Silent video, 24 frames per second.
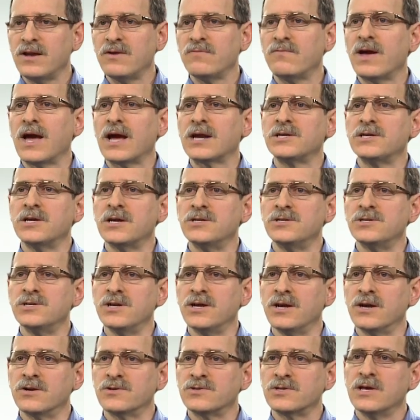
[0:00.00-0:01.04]
manufacturing
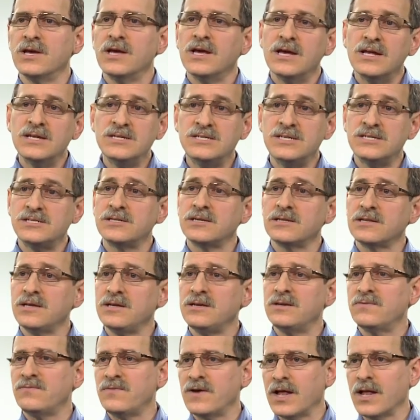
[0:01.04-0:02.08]
engineers
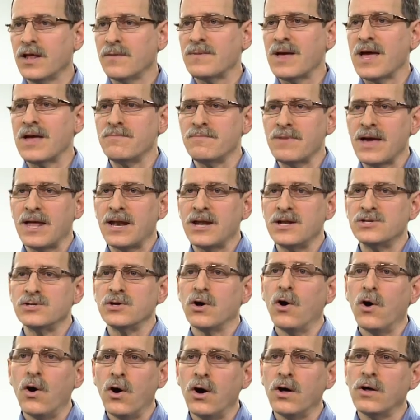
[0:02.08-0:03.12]
digitally develop and
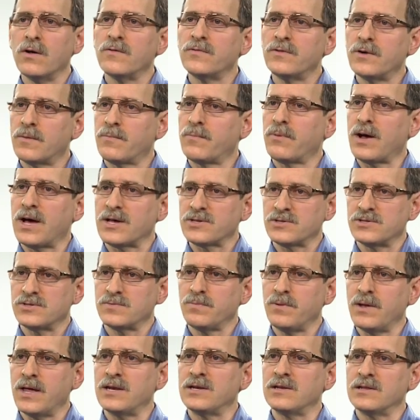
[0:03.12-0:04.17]
manage all their
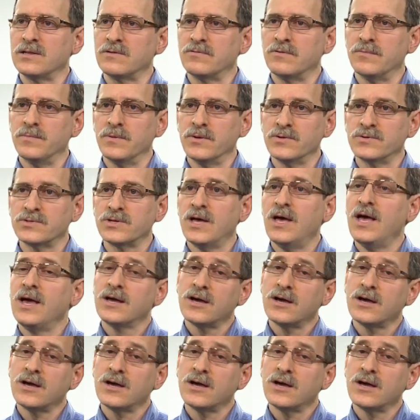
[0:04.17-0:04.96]
process plan deliverables